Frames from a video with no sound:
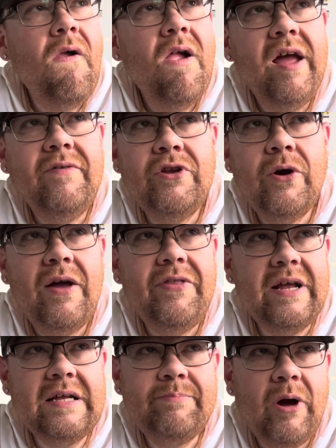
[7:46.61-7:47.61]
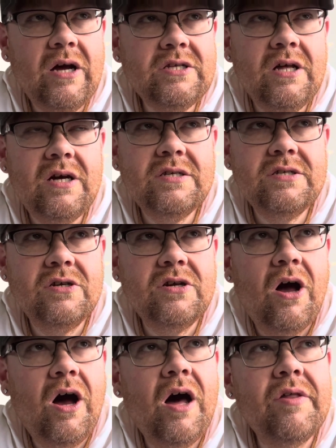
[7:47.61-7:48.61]
Even though I think the box locks look
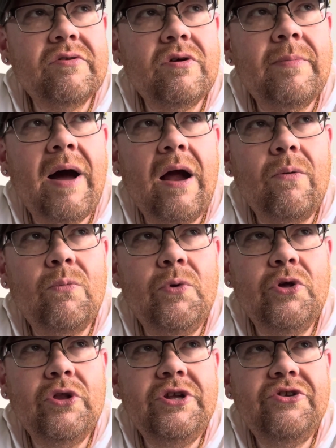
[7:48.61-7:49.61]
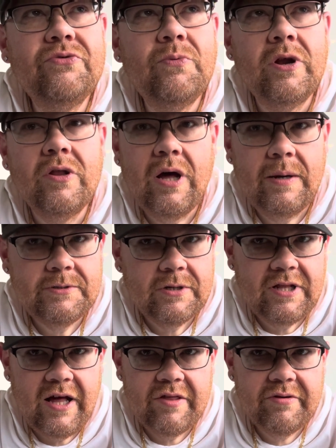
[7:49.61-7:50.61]
awesome, I really just want a lobster
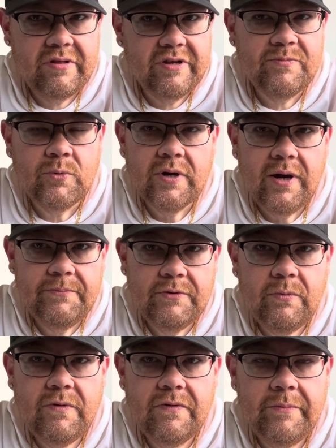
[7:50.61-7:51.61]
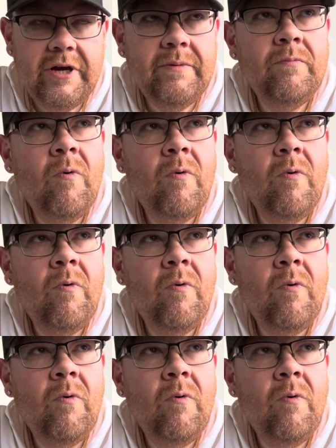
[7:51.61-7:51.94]
clasp because it's more comfortable for me.